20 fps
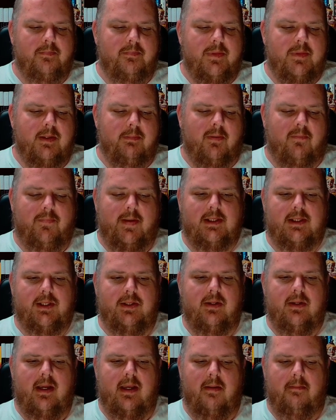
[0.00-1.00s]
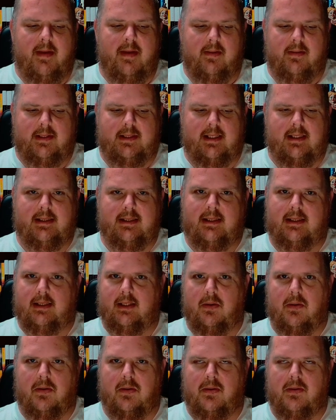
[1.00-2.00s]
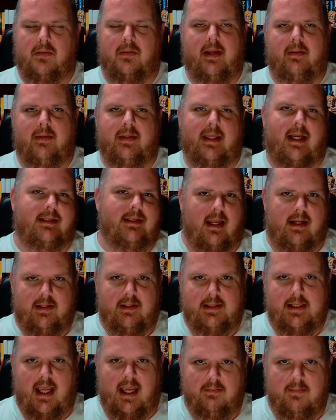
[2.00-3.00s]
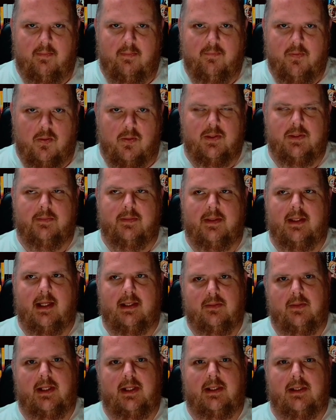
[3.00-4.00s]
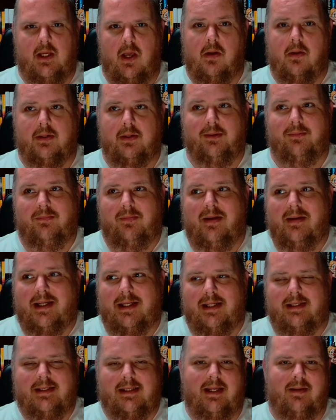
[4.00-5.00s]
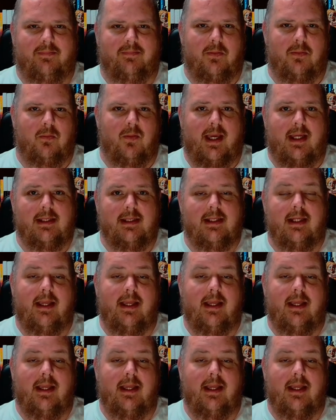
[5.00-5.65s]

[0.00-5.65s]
Professor Emeritus, or whatever, that's not his name, of course, but that's what he's called in various different ways.